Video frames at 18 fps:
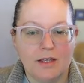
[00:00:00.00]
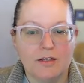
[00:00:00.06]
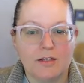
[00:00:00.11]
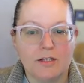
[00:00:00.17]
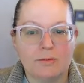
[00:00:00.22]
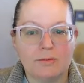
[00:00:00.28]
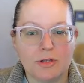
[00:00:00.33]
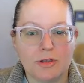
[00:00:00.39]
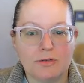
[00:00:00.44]

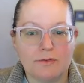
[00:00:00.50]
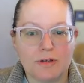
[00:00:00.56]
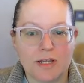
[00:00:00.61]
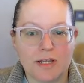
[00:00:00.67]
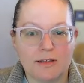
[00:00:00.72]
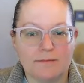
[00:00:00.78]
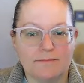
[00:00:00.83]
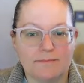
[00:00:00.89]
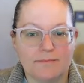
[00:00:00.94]
Number
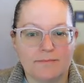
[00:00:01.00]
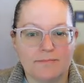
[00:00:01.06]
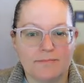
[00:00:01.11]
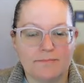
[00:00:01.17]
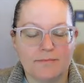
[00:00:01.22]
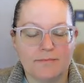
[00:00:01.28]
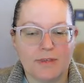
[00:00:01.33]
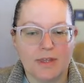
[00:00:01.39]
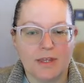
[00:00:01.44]
3,
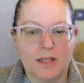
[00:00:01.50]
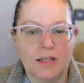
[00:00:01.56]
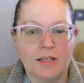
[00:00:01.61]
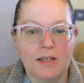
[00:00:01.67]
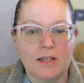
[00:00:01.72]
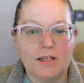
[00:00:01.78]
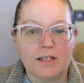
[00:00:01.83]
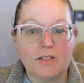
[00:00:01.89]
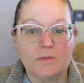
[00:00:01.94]

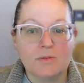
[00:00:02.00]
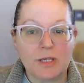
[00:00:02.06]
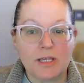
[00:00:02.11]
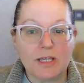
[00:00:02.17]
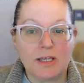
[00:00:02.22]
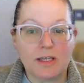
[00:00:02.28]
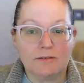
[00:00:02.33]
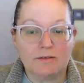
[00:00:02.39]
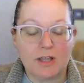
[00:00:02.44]

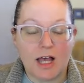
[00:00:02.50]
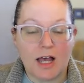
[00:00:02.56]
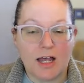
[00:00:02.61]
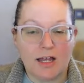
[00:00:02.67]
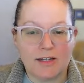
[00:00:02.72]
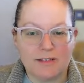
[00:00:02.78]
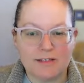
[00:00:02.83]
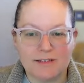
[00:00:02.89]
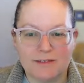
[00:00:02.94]
speaking of
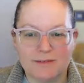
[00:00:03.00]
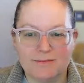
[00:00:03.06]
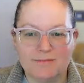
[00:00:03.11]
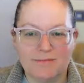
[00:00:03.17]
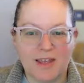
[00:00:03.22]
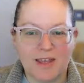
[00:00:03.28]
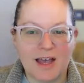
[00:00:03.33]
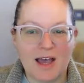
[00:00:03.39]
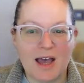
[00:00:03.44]
lies,
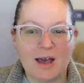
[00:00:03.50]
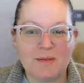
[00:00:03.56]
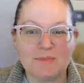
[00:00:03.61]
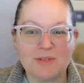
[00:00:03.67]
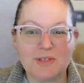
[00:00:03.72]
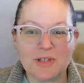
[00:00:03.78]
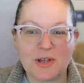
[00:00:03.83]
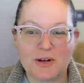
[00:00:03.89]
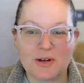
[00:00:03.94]
I'm
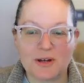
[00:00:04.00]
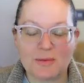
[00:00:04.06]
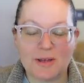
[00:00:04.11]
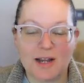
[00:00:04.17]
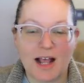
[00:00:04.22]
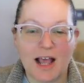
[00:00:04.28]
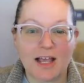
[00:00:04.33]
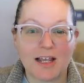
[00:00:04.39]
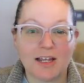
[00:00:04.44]
sorry, but
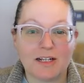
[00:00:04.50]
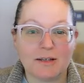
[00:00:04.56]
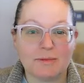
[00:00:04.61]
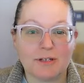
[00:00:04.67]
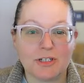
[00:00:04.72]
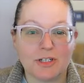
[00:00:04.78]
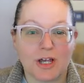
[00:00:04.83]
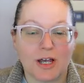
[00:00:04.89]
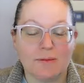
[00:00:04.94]

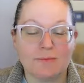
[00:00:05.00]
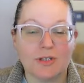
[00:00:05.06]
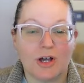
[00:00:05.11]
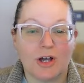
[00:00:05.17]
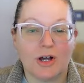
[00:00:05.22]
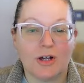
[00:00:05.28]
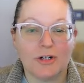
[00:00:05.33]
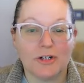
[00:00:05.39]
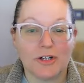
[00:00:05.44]
academic jobs
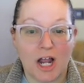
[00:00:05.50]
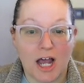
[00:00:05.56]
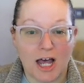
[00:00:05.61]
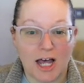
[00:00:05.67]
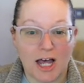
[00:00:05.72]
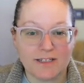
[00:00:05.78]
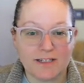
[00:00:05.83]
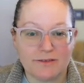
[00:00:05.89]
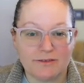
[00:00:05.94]
are
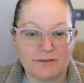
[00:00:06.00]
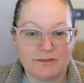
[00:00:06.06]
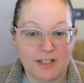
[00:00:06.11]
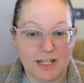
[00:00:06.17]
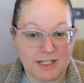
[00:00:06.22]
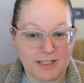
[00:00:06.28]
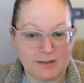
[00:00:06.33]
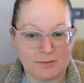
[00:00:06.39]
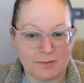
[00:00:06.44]
not
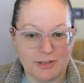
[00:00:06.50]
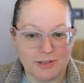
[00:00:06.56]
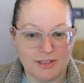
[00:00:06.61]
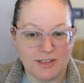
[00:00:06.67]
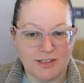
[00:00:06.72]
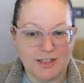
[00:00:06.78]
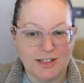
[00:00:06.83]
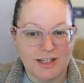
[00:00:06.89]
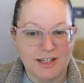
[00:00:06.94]
flexible.